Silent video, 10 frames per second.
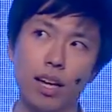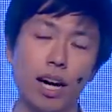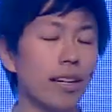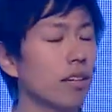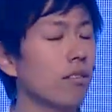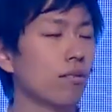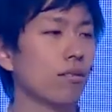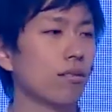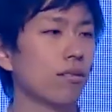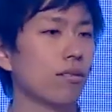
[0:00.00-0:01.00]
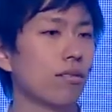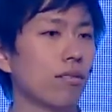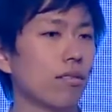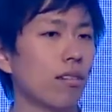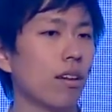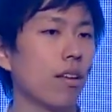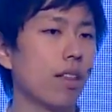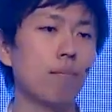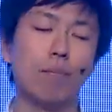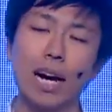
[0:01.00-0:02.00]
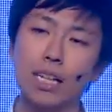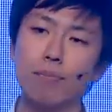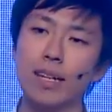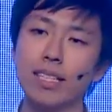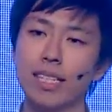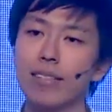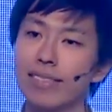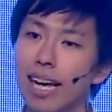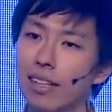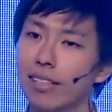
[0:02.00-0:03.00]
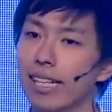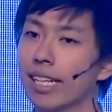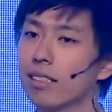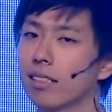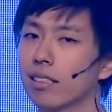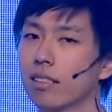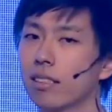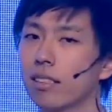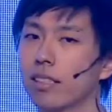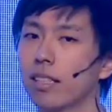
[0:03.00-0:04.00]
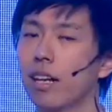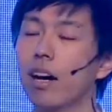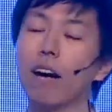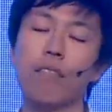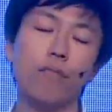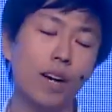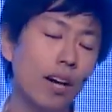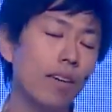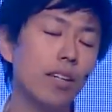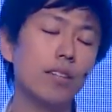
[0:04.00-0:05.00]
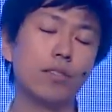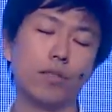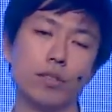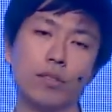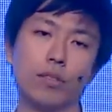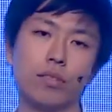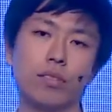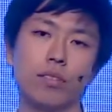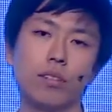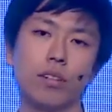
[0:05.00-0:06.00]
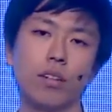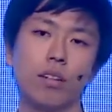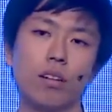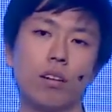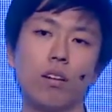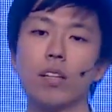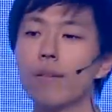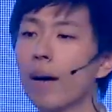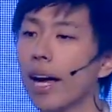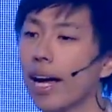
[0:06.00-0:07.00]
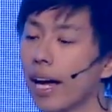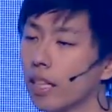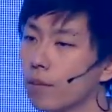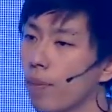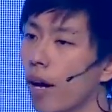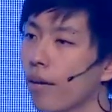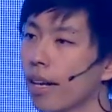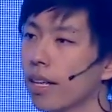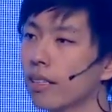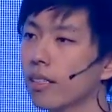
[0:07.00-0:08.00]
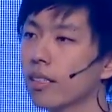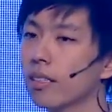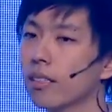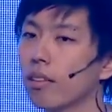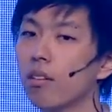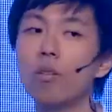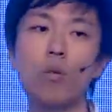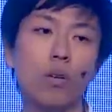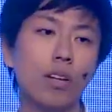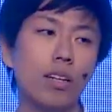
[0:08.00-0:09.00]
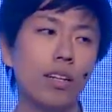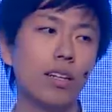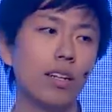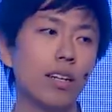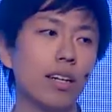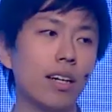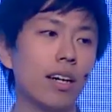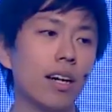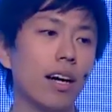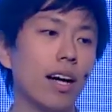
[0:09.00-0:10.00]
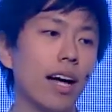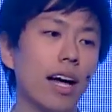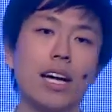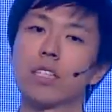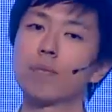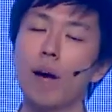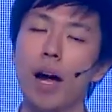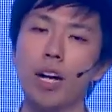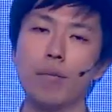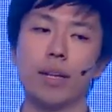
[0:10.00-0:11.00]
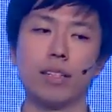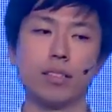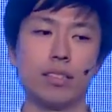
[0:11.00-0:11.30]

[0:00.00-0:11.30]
I know the black magical techniques are very useful only by experience or experiment.